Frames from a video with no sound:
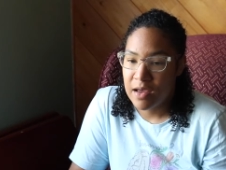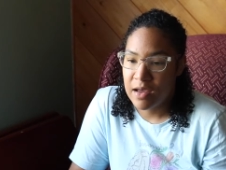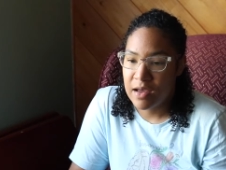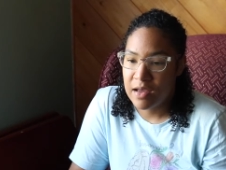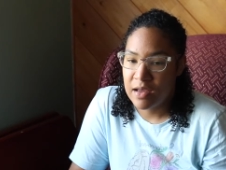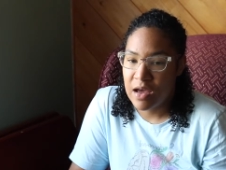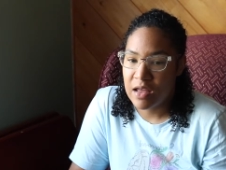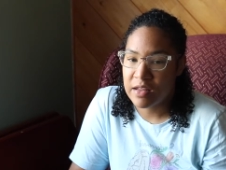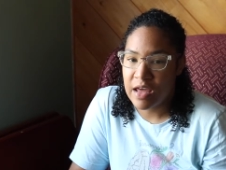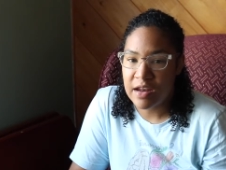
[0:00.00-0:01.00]
uh, a
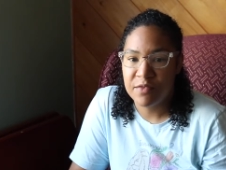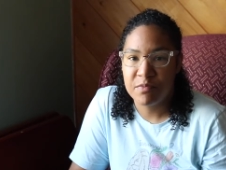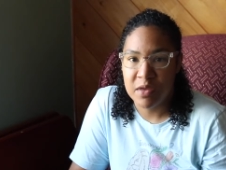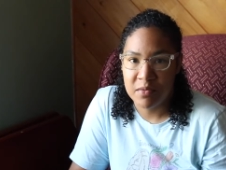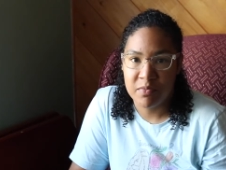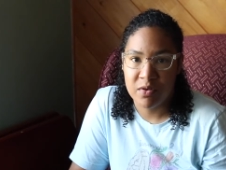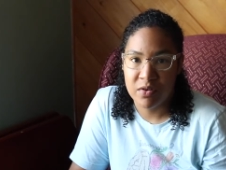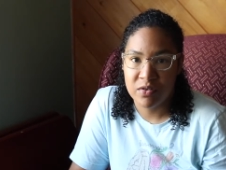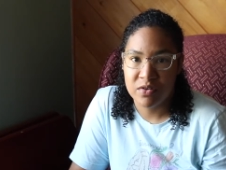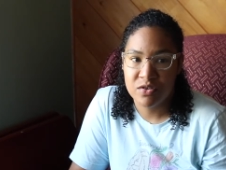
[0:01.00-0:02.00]
lot of
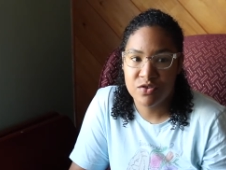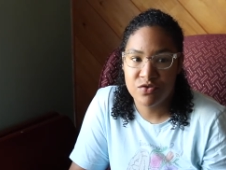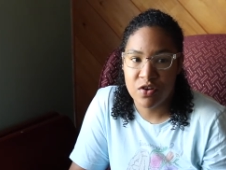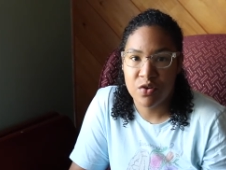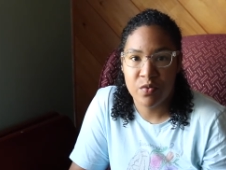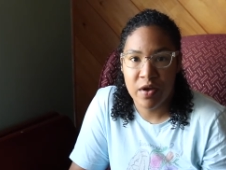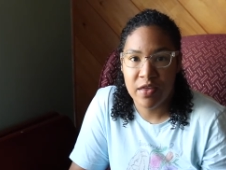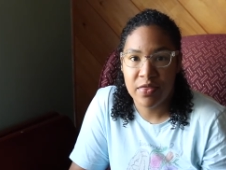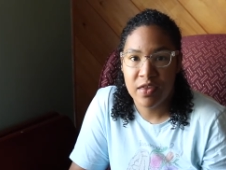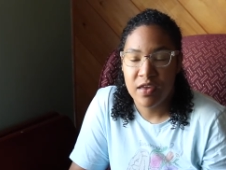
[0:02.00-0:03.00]
people struggle with.
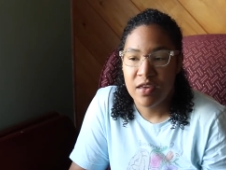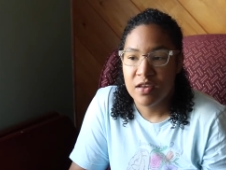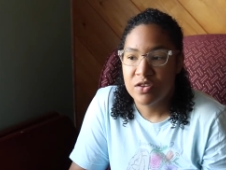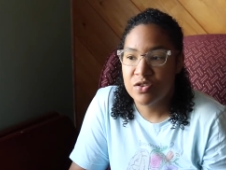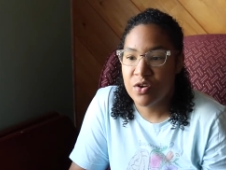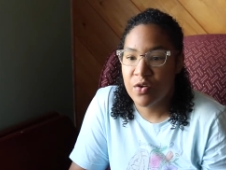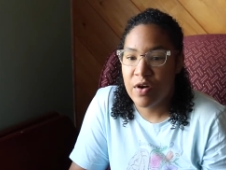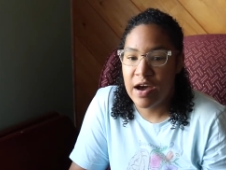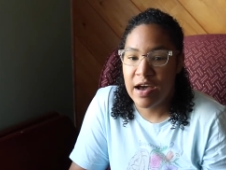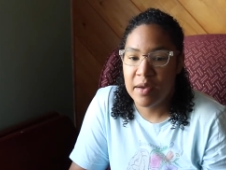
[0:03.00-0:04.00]
So
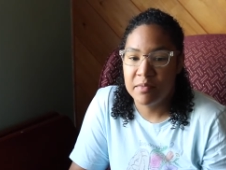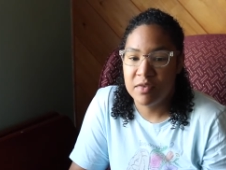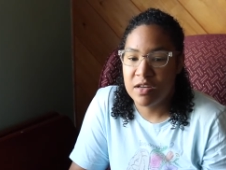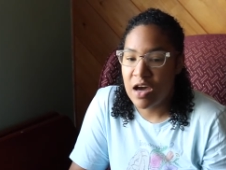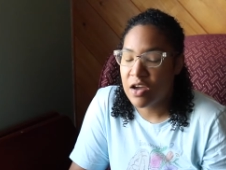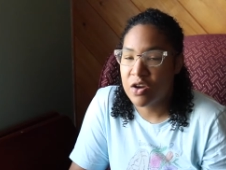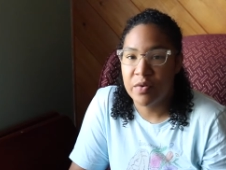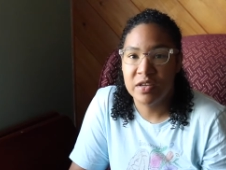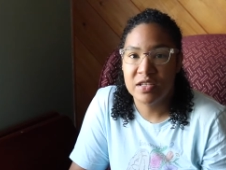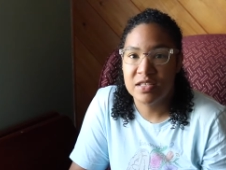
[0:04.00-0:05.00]
I'm not
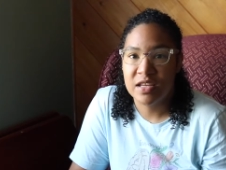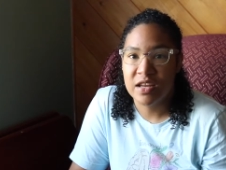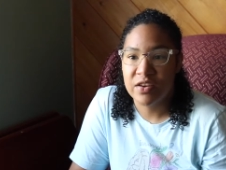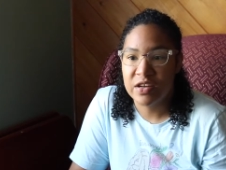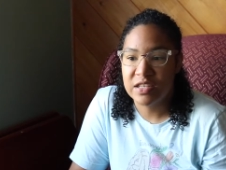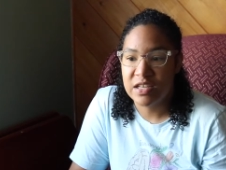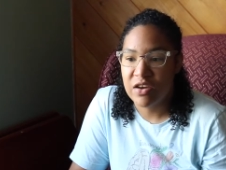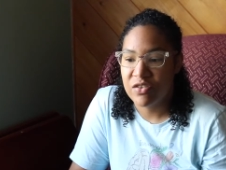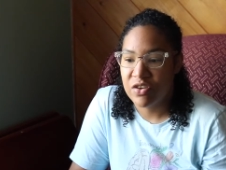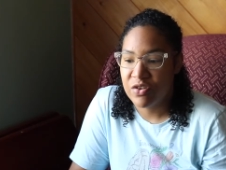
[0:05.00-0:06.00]
going to sit here and
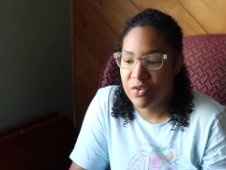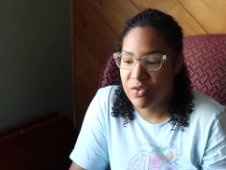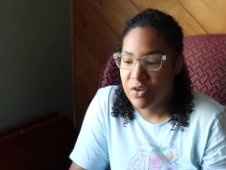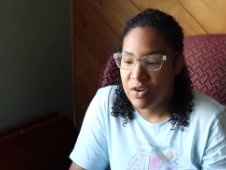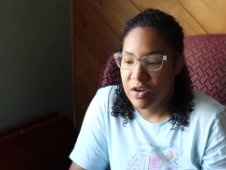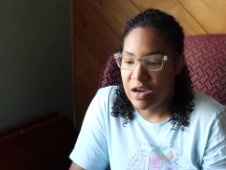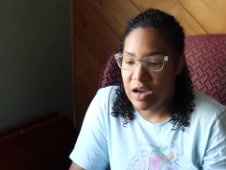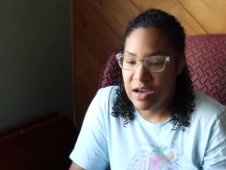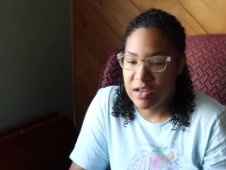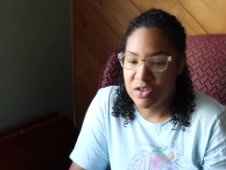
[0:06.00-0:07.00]
tell you,
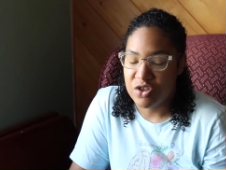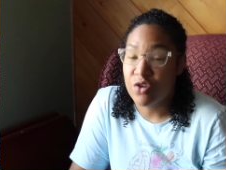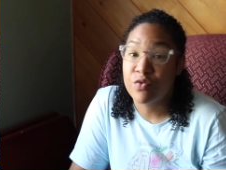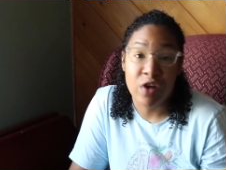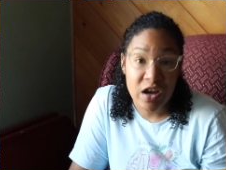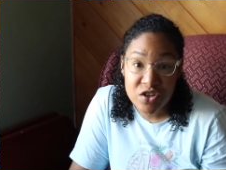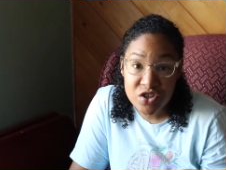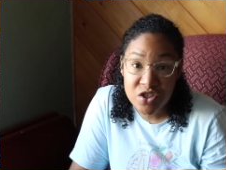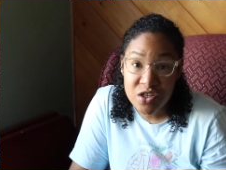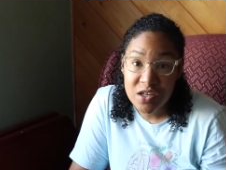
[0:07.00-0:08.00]
uh, don't
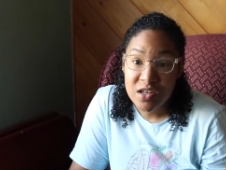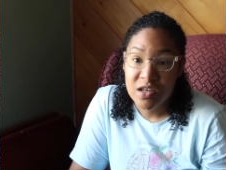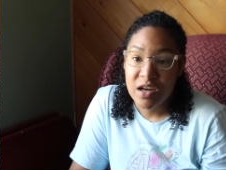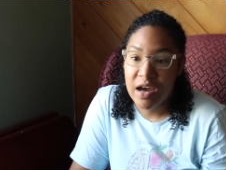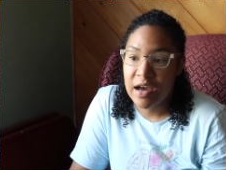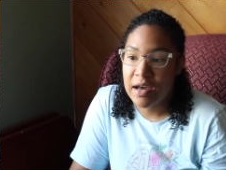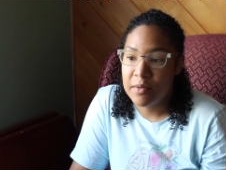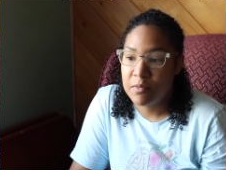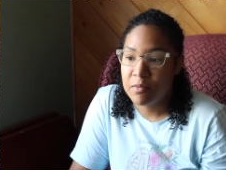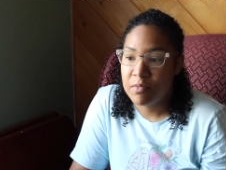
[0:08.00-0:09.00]
rush, um,
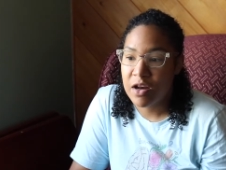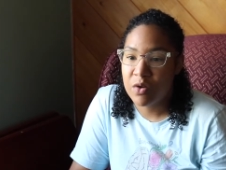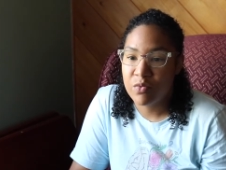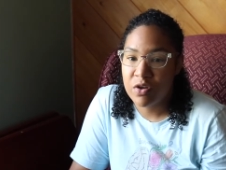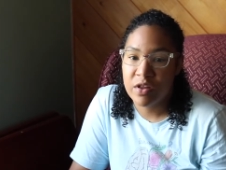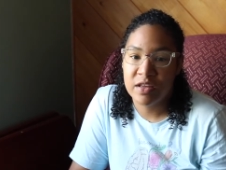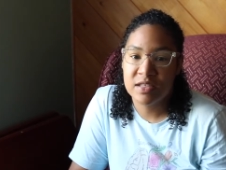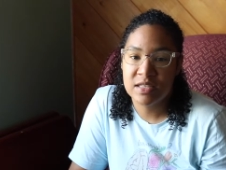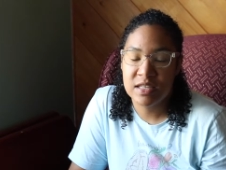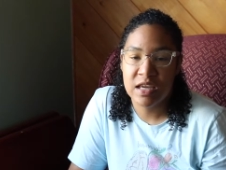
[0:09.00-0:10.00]
but I will
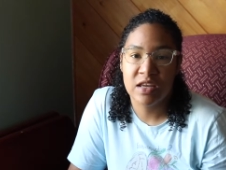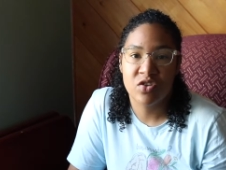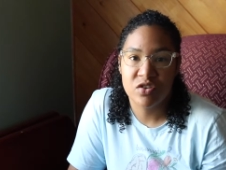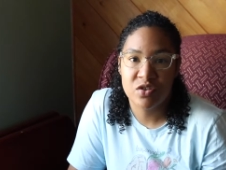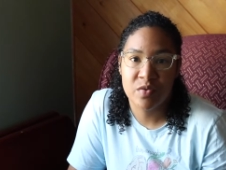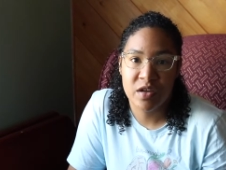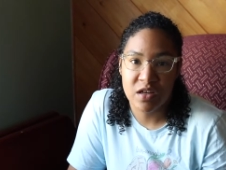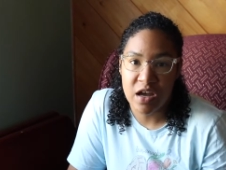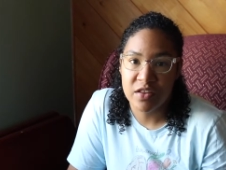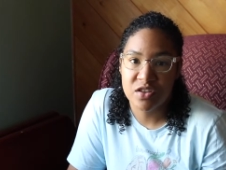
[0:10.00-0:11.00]
sit and also
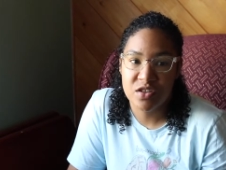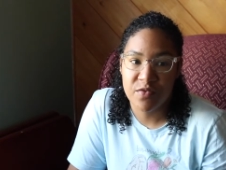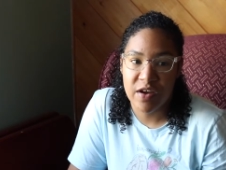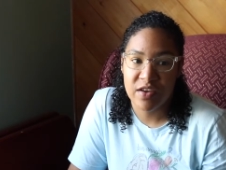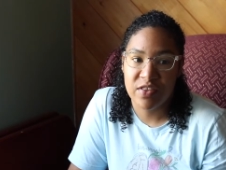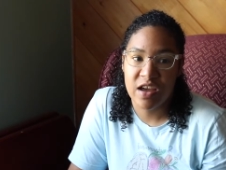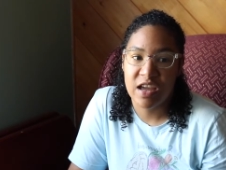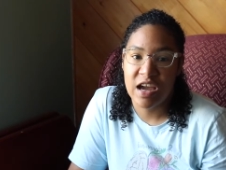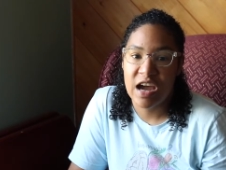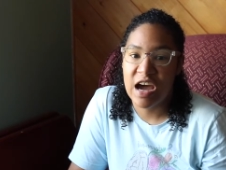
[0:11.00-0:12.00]
acknowledge the fact
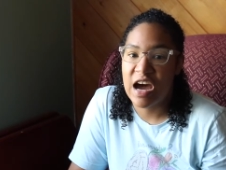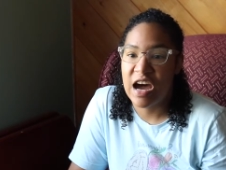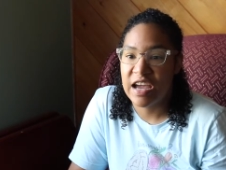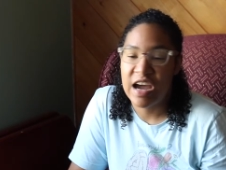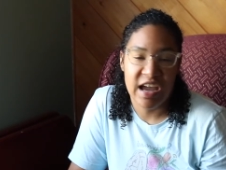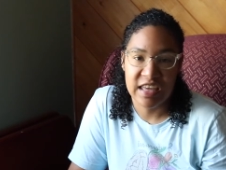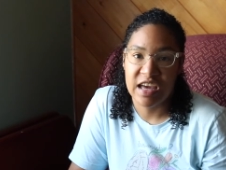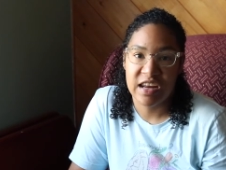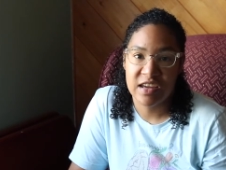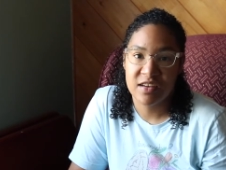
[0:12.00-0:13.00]
that I, I
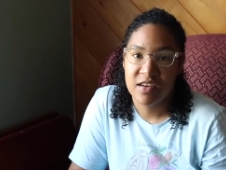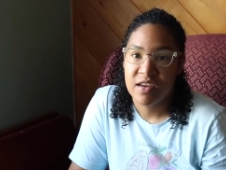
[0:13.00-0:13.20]
get it.